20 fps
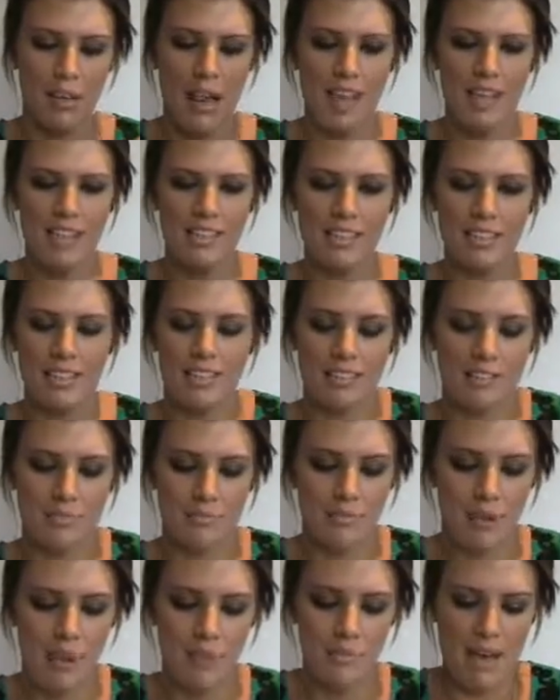
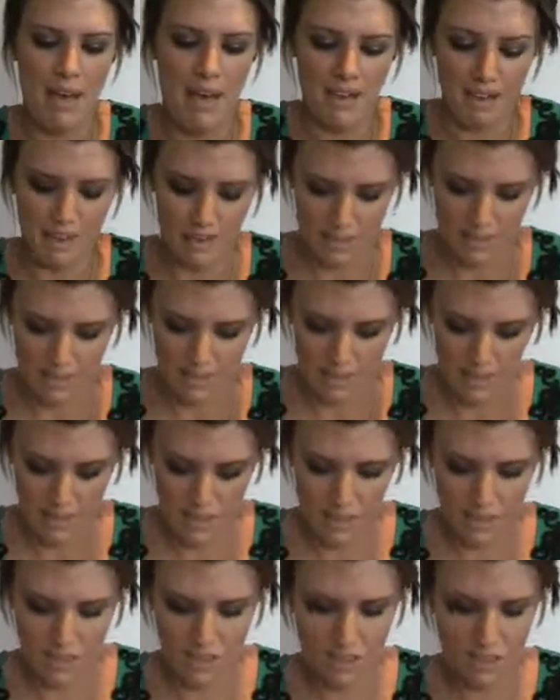paints by MAC
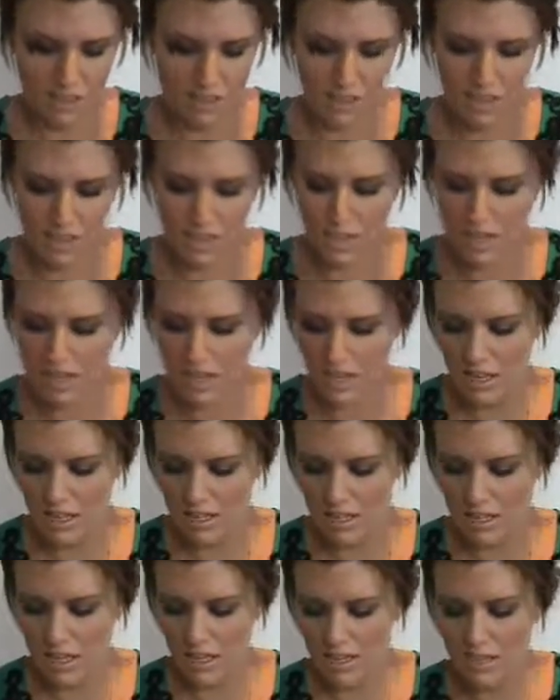I got the,
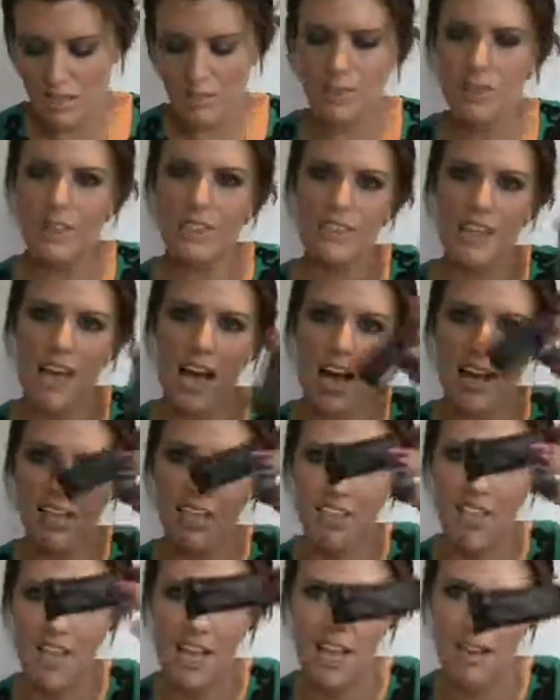now this one is
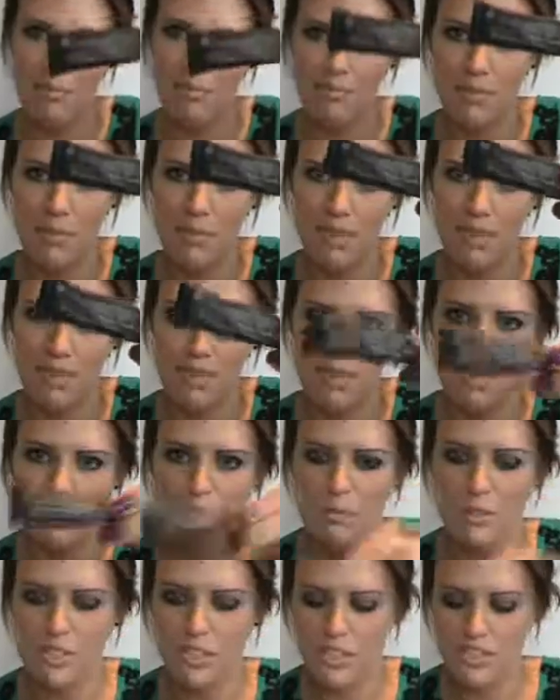Art Jam,
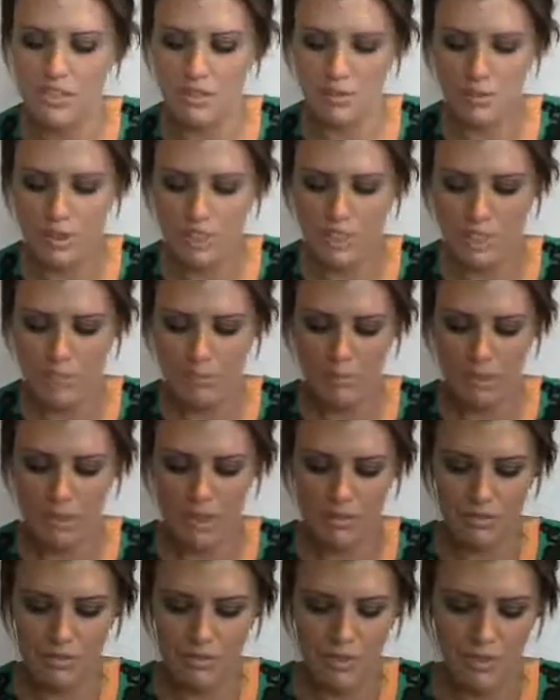which is a really
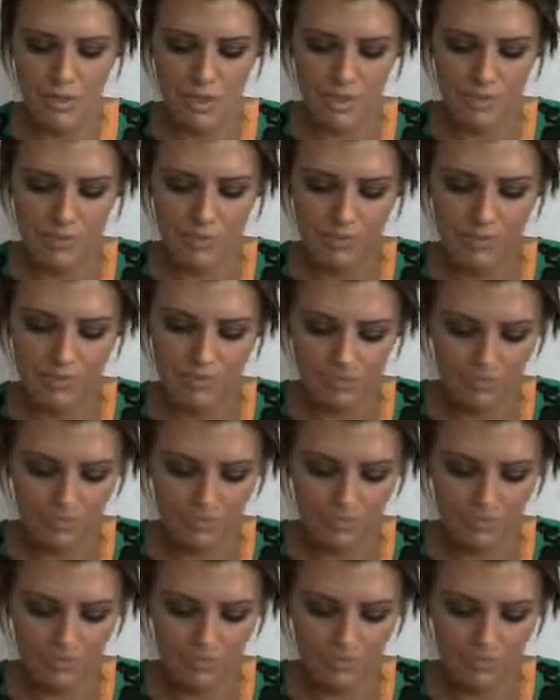beautiful